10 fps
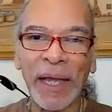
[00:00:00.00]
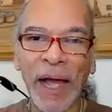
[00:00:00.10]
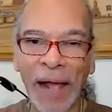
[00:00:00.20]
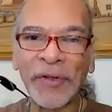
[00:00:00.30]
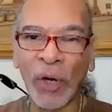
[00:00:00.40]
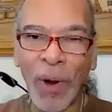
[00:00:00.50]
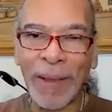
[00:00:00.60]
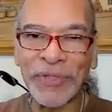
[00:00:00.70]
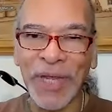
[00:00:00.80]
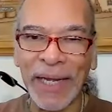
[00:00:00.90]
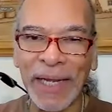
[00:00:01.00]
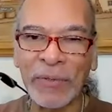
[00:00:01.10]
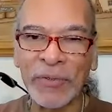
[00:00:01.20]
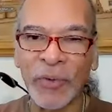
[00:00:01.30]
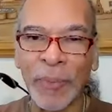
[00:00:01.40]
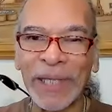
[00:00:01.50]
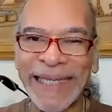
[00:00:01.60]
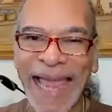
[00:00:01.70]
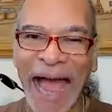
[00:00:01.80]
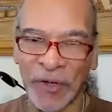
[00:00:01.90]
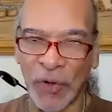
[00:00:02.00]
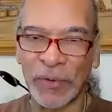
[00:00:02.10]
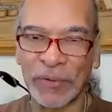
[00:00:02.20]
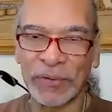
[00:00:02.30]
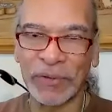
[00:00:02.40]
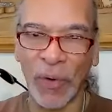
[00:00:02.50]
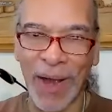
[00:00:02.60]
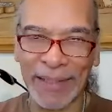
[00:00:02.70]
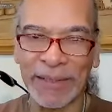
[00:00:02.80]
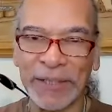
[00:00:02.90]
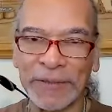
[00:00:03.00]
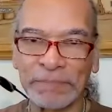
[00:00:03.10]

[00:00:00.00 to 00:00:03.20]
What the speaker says: on their website it comes from El Llano, correct?